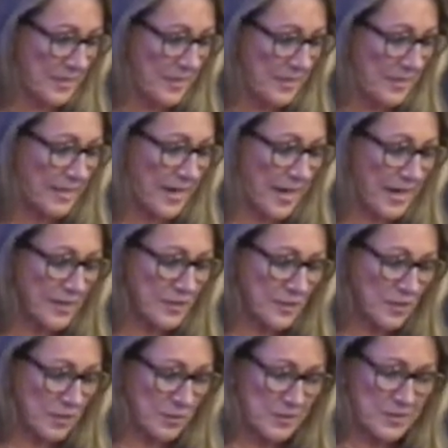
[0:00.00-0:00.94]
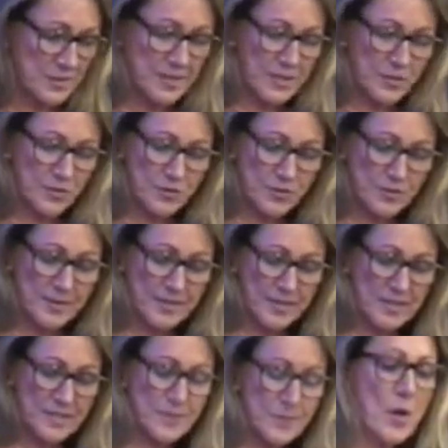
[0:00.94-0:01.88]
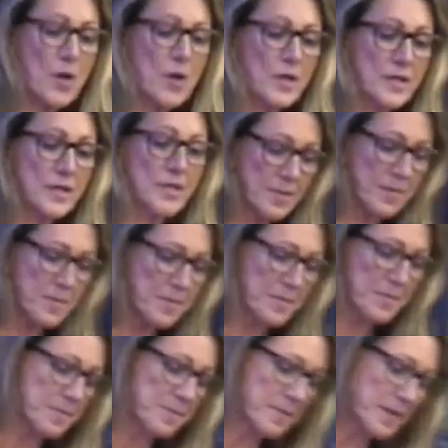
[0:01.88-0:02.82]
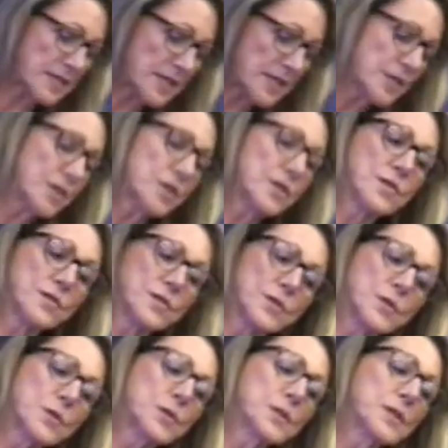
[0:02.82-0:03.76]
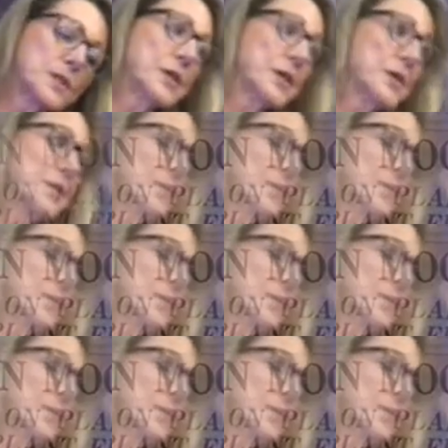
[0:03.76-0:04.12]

It actually was an interest that spawned many years earlier.